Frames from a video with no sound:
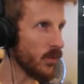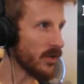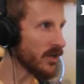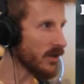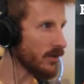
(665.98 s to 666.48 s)

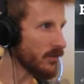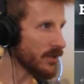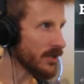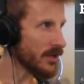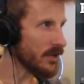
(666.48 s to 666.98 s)
Winter coat,
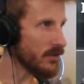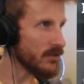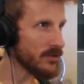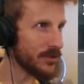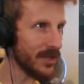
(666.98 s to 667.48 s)
winter coat.
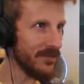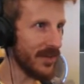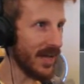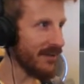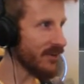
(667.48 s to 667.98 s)
Do I even
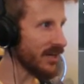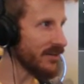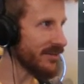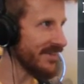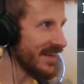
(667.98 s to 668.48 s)
have... I
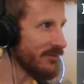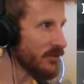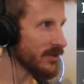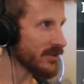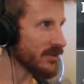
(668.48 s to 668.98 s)
don't even have a
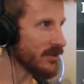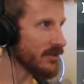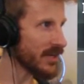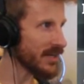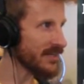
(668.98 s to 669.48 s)
winter coat.
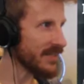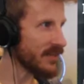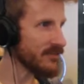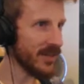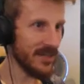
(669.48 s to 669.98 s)
I got a
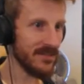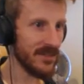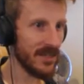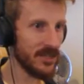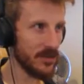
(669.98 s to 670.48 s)
down vest
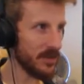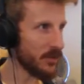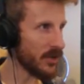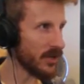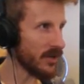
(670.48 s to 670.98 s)
that I should be
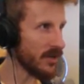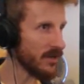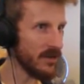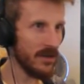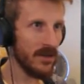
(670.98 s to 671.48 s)
putting on.